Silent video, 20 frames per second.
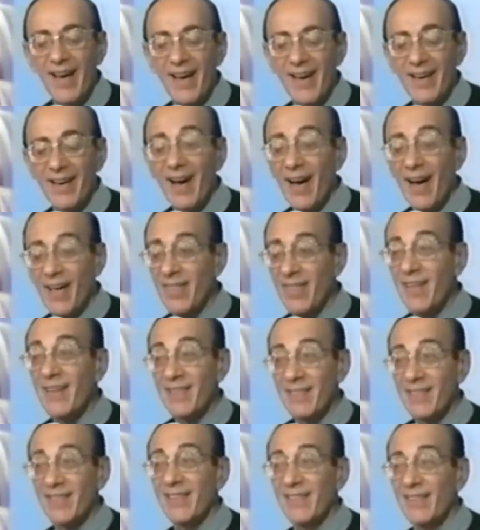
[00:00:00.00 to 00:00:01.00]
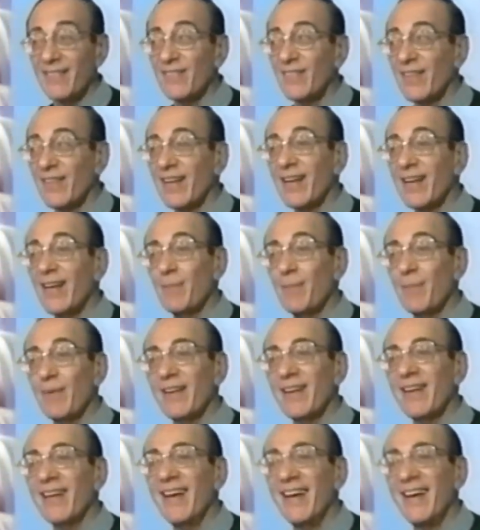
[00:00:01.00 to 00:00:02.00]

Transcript: and I think they're even going to keep it.